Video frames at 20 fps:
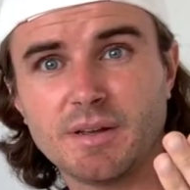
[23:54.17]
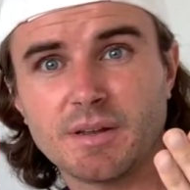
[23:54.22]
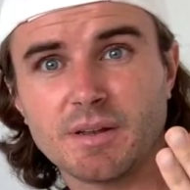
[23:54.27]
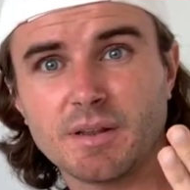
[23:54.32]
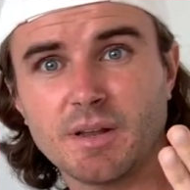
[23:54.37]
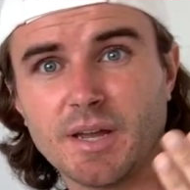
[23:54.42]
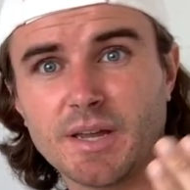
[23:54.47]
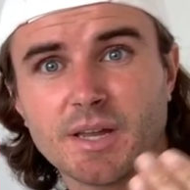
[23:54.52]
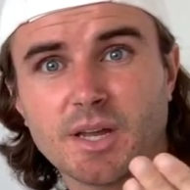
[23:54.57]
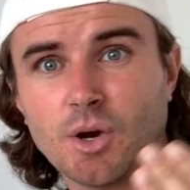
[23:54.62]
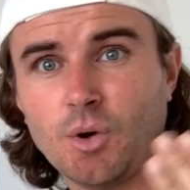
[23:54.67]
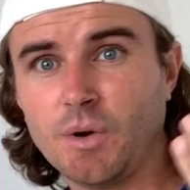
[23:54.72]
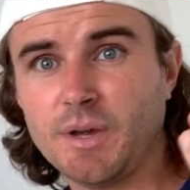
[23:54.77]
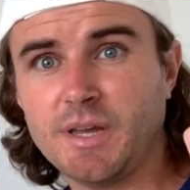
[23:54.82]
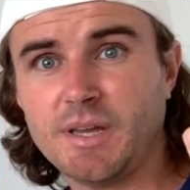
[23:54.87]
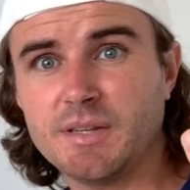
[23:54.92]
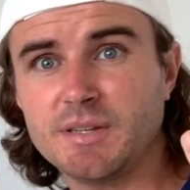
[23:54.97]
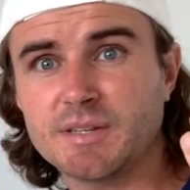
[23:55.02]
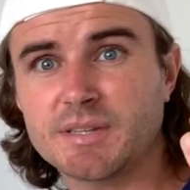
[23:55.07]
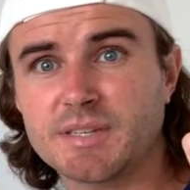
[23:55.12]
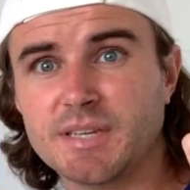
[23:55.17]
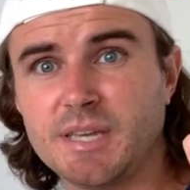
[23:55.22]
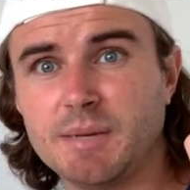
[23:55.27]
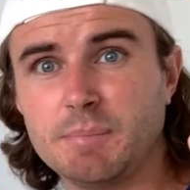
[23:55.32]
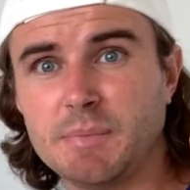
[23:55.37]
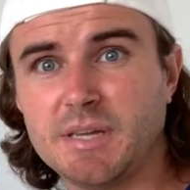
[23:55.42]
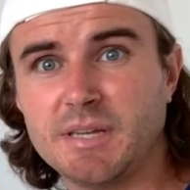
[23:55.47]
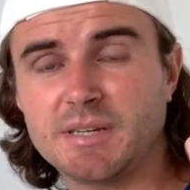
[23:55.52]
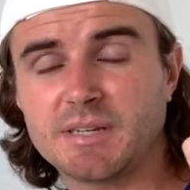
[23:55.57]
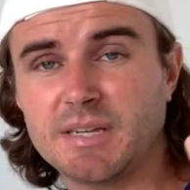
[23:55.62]
Like, go ahead and send
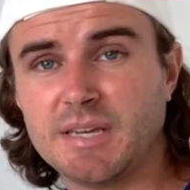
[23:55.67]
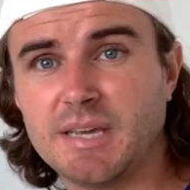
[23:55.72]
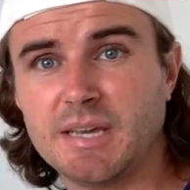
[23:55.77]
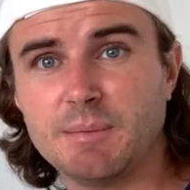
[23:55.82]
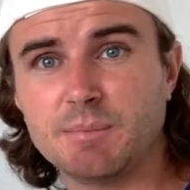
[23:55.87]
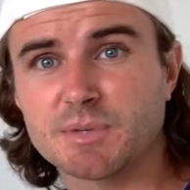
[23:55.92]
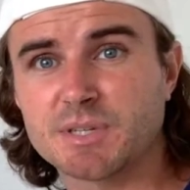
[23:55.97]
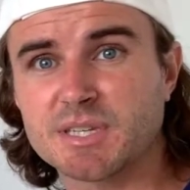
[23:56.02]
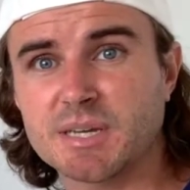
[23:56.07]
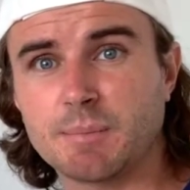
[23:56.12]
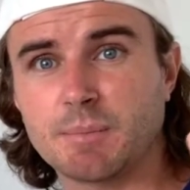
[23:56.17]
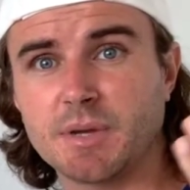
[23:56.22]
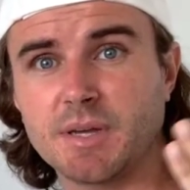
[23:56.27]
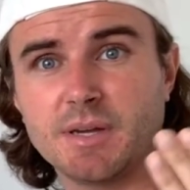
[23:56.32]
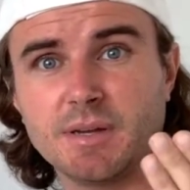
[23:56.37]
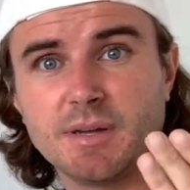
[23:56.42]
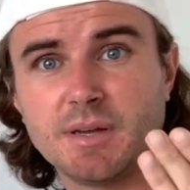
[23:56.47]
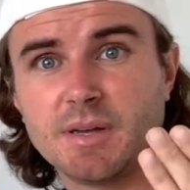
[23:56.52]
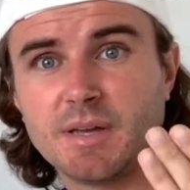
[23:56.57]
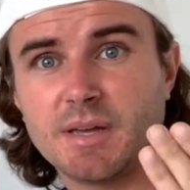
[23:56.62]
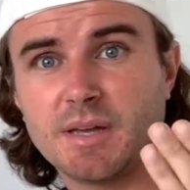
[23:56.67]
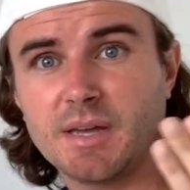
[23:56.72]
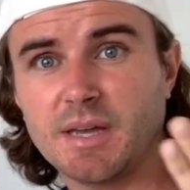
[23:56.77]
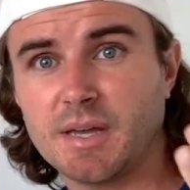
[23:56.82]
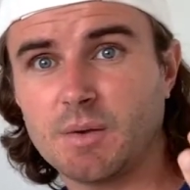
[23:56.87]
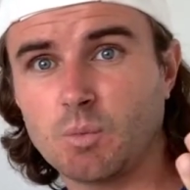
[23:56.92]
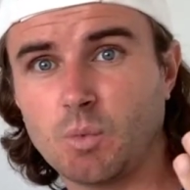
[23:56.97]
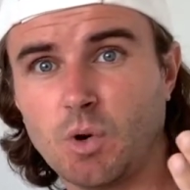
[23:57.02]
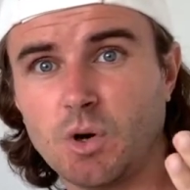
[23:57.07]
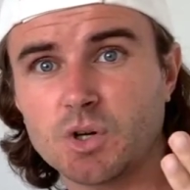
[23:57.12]
me a DM somewhere
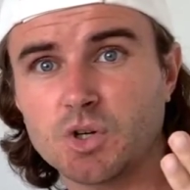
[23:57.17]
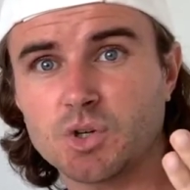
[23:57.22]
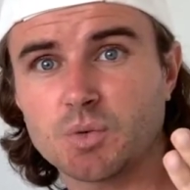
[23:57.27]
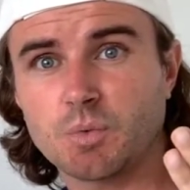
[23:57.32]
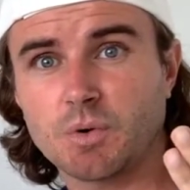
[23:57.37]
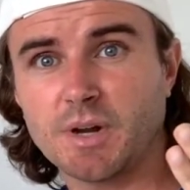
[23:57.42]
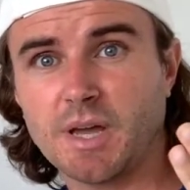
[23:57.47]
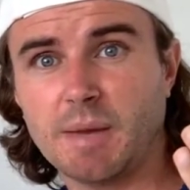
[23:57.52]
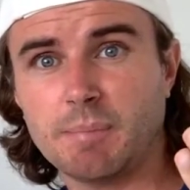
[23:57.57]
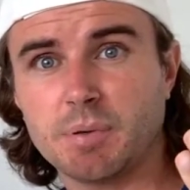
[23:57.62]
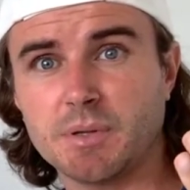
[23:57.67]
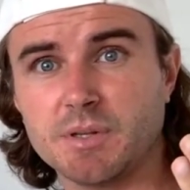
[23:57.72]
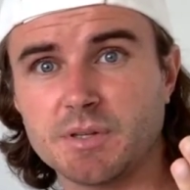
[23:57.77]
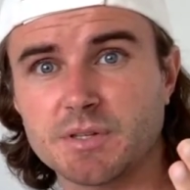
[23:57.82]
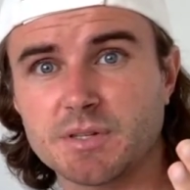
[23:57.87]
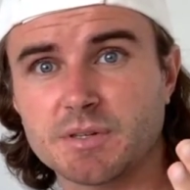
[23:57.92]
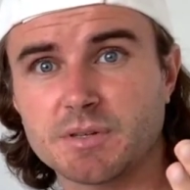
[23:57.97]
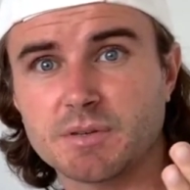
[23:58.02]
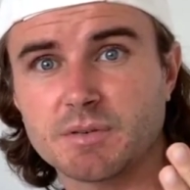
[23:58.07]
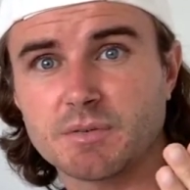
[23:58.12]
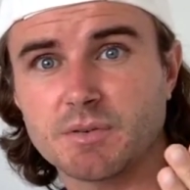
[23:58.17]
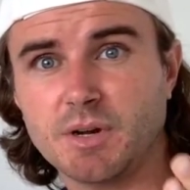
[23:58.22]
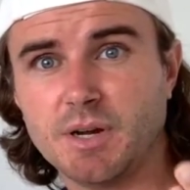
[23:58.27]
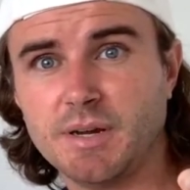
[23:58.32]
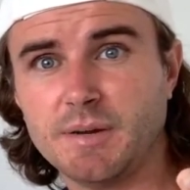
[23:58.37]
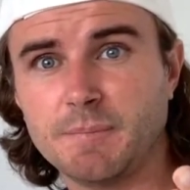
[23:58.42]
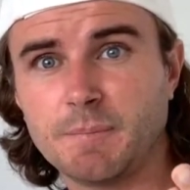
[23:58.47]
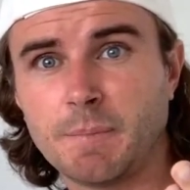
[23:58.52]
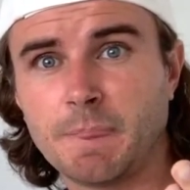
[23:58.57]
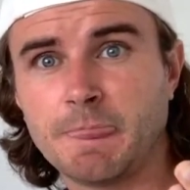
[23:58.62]
and watch what happens,
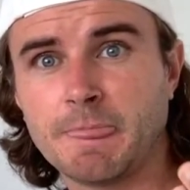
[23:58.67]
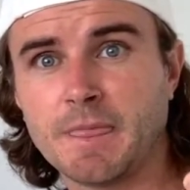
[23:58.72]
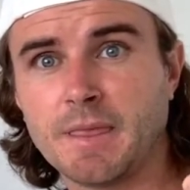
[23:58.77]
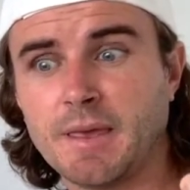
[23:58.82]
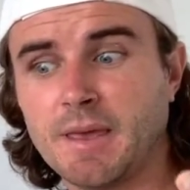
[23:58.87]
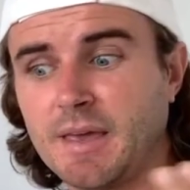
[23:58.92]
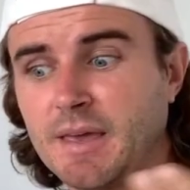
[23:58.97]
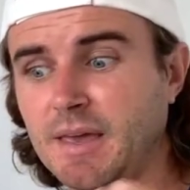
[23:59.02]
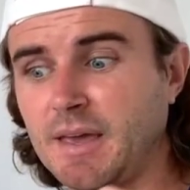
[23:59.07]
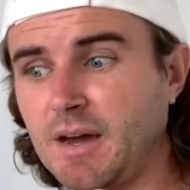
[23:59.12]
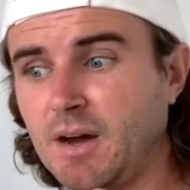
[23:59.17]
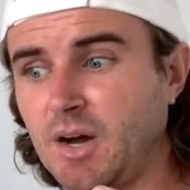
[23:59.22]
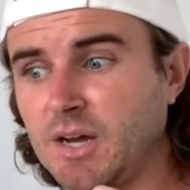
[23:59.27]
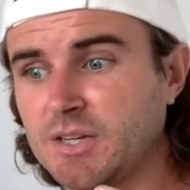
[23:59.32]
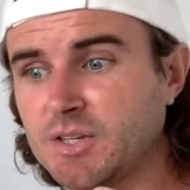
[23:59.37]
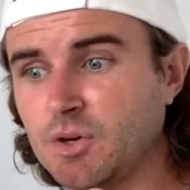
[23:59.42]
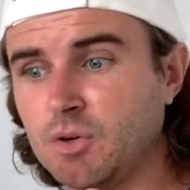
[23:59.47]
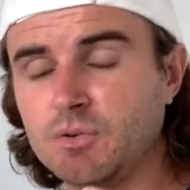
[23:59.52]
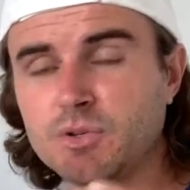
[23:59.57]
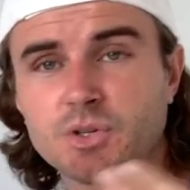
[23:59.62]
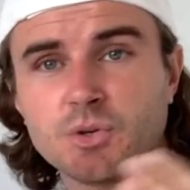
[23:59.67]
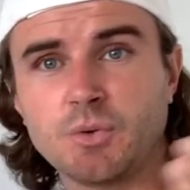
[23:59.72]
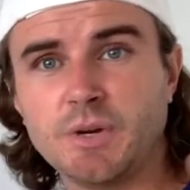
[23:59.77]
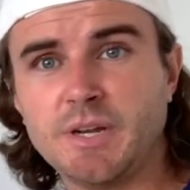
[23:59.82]
right? I don't do